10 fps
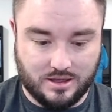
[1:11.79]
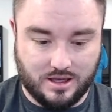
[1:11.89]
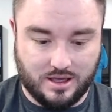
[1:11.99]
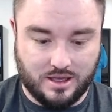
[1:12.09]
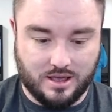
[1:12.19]

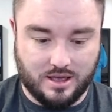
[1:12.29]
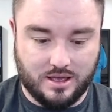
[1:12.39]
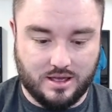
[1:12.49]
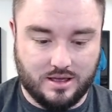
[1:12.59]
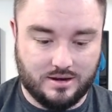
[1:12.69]

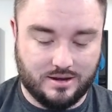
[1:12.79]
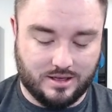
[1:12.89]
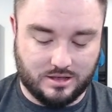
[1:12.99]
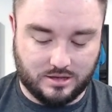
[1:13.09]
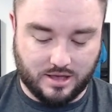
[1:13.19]
and
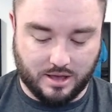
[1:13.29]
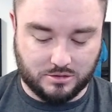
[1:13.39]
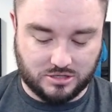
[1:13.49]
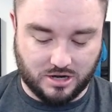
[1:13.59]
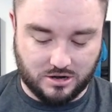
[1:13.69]
okay, we're
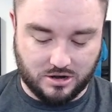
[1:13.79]
starting